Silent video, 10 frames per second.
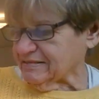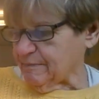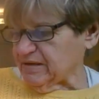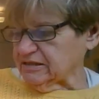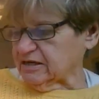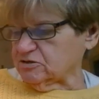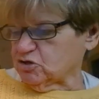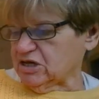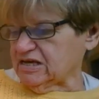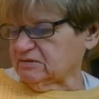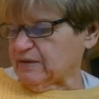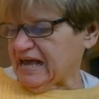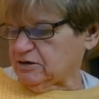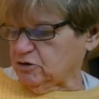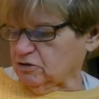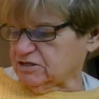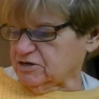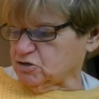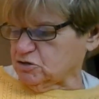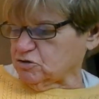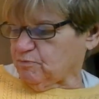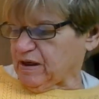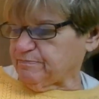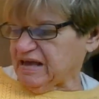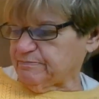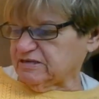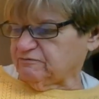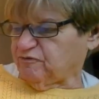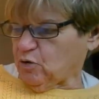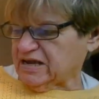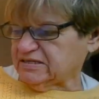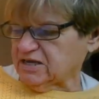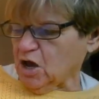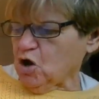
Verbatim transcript: The milk and cheese man heard the gingerbread baby's voice.